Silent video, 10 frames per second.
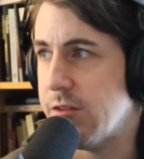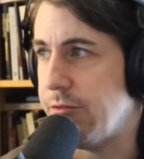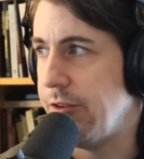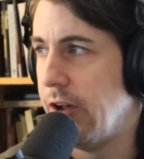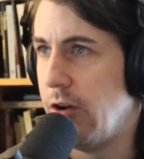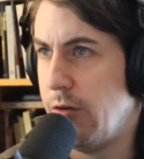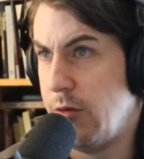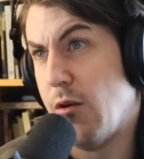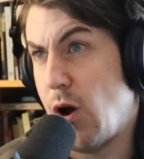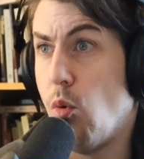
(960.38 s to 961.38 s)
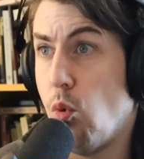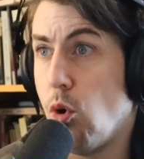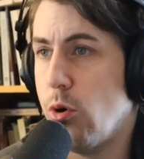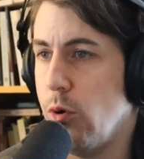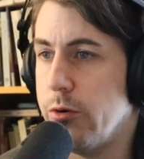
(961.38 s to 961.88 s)
a
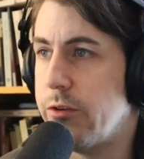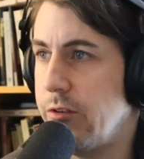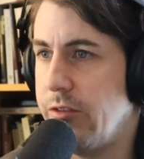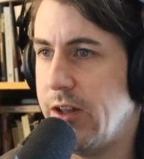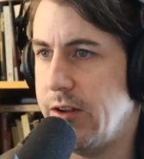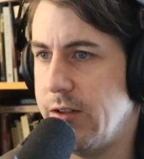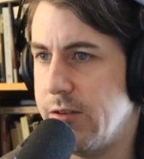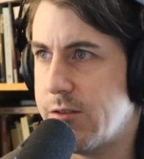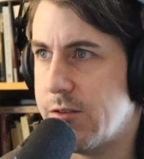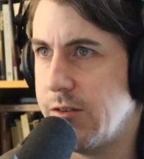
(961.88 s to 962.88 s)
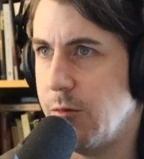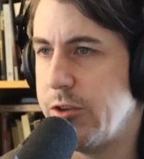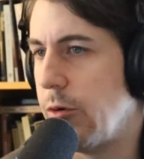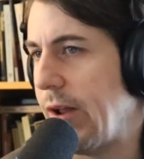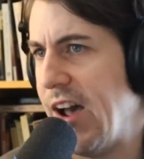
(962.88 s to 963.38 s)
world that we
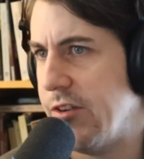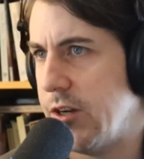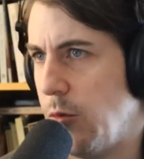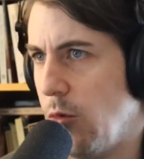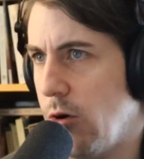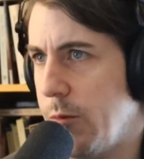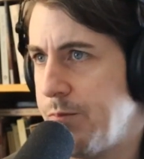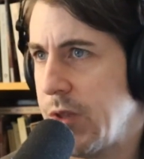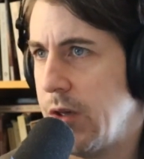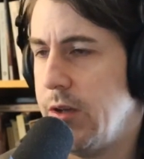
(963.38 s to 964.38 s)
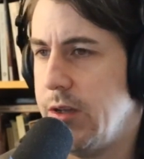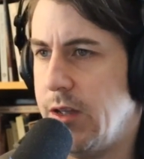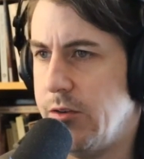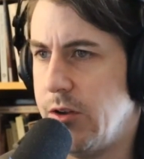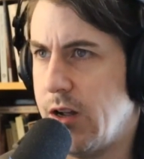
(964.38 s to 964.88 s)
don't have anymore,
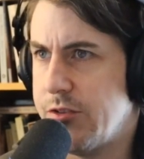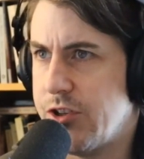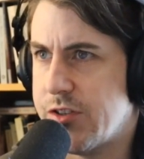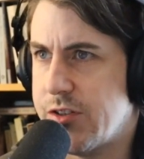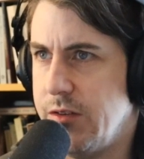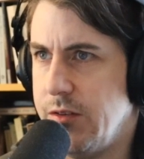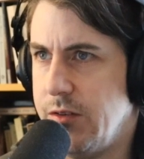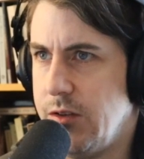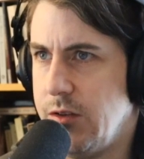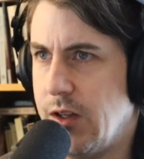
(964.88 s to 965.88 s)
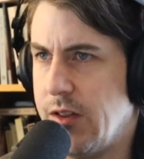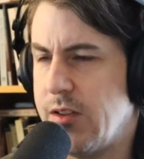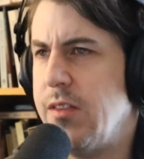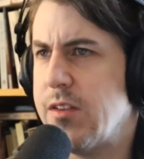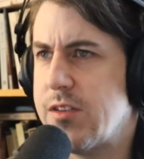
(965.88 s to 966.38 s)
and not just
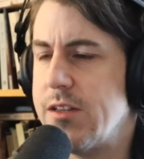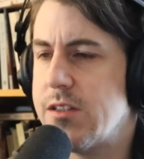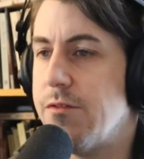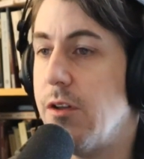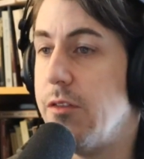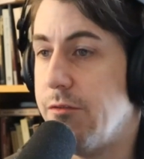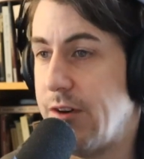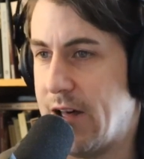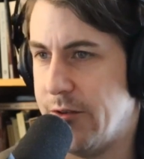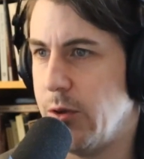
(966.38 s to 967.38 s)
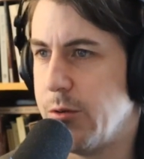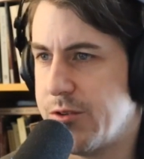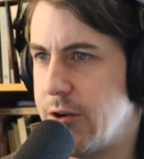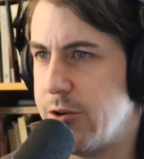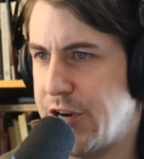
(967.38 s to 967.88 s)
in the sense of the values
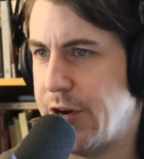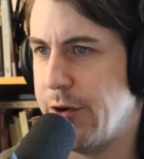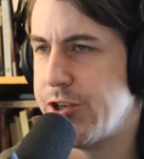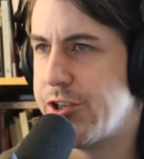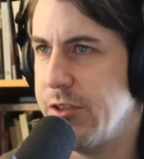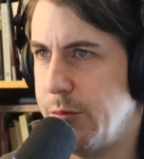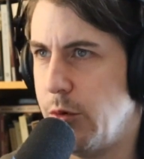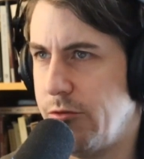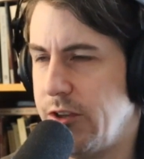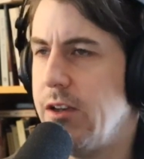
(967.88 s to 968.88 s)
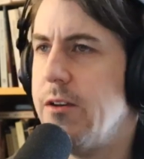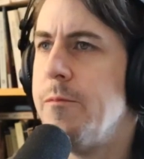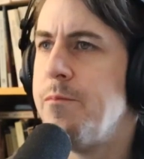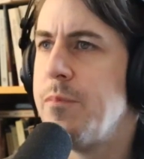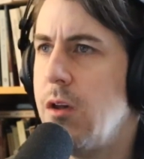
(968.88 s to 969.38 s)
that are cherished in the movie,
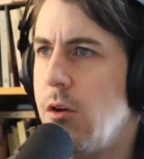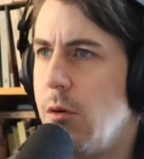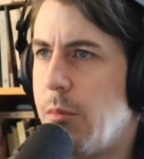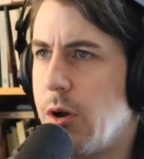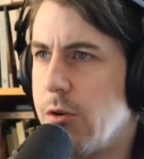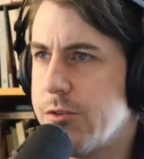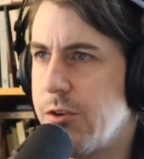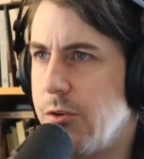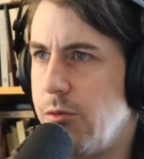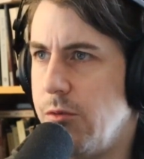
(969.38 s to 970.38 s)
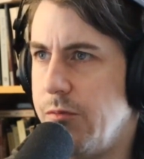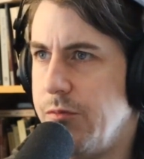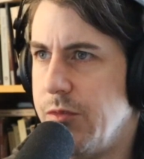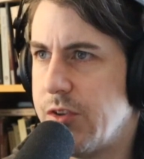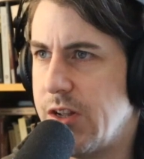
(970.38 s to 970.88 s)
but also
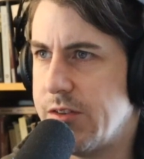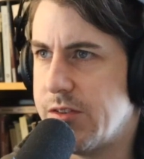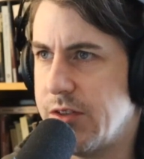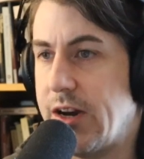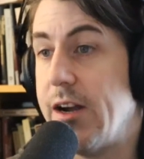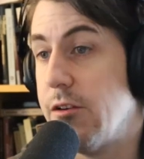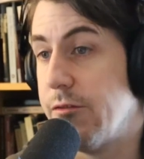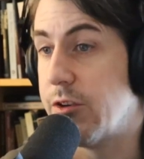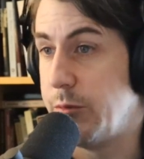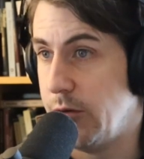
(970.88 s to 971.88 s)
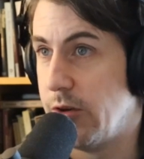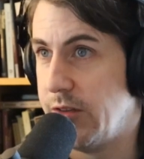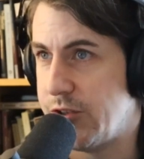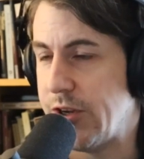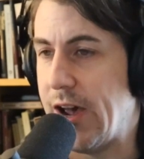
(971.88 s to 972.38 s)
the kind of community
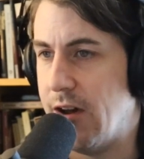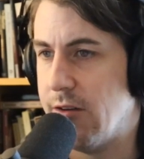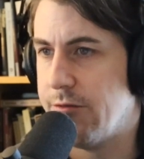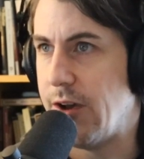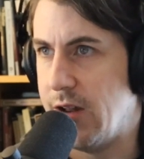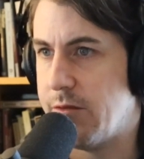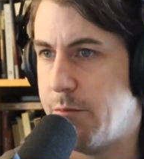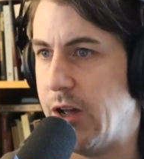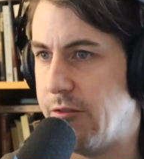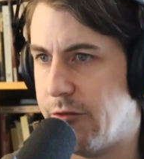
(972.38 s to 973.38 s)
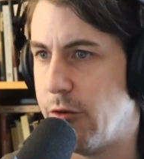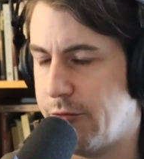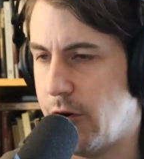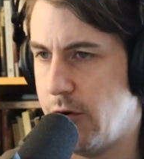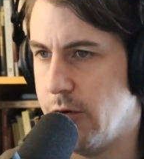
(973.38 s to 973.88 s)
that you have at Bedford
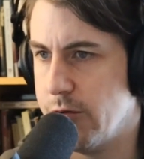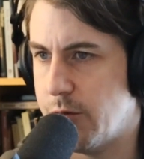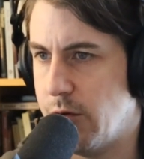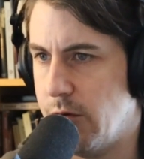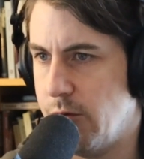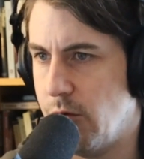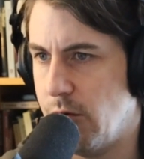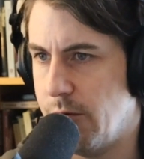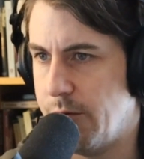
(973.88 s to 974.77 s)
Falls, where